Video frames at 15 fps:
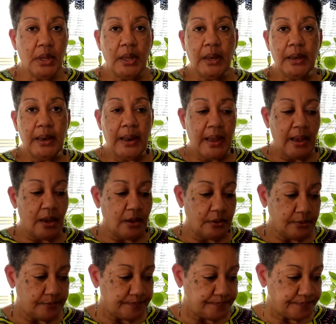Now,
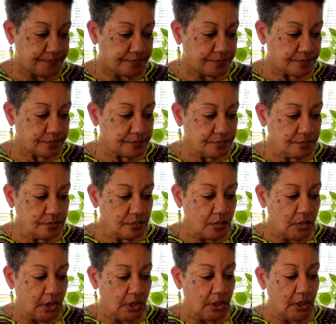
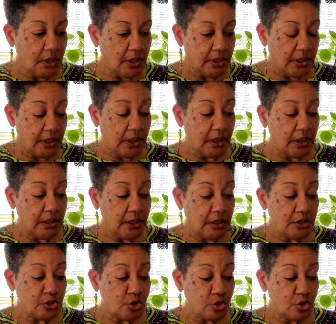again, it
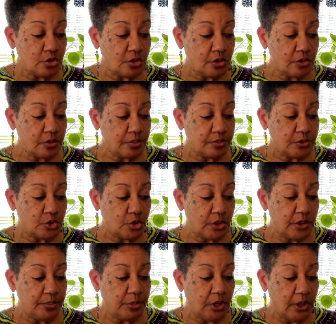is used to
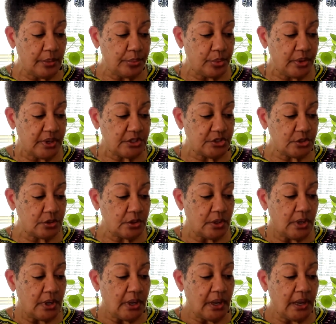treat blood pressure
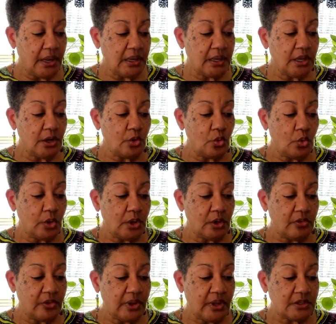and get rid of
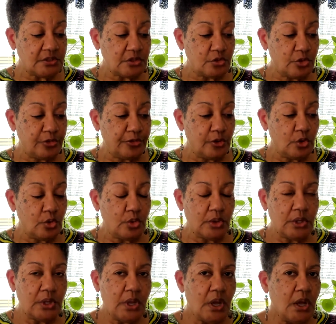extra fluid.